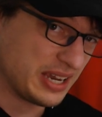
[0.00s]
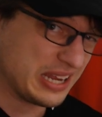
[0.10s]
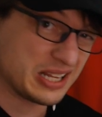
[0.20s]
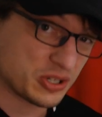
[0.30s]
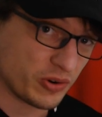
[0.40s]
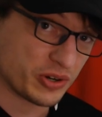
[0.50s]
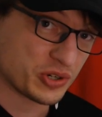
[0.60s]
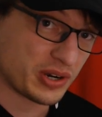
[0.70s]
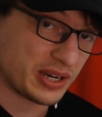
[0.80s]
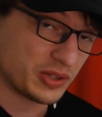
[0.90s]
He did score a
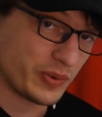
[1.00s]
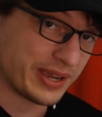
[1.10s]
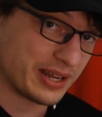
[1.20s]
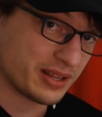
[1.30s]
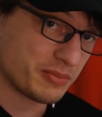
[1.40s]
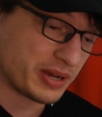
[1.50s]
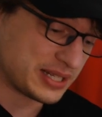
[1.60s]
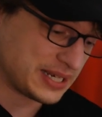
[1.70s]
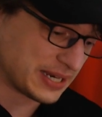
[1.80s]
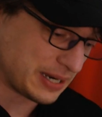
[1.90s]
try on the weekend at the Mitre
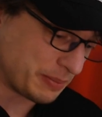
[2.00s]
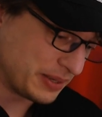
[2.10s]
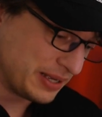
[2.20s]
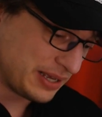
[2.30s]
ten Cup.